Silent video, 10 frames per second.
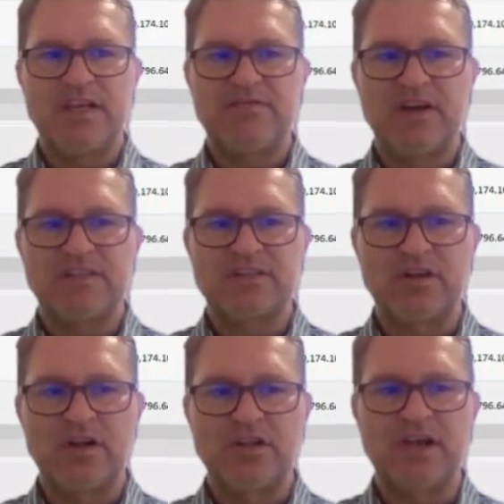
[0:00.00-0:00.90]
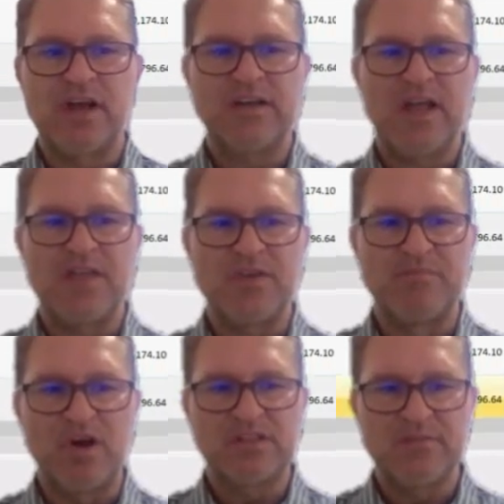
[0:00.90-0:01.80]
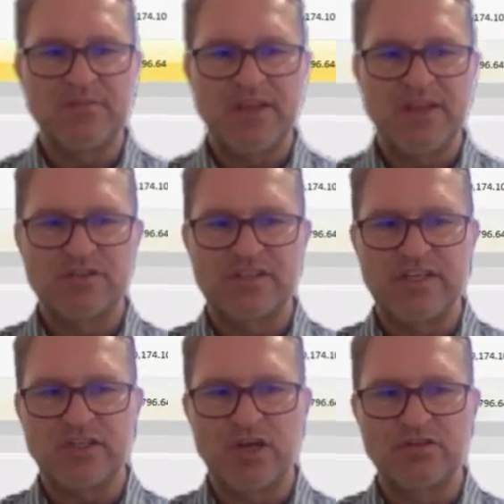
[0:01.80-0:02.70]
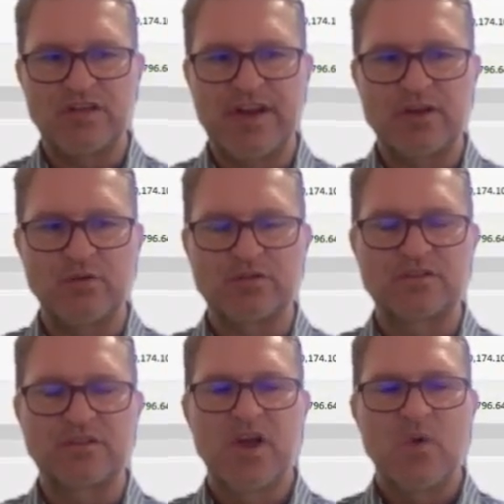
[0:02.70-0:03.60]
if I scroll down at the bottom here, you'll see total records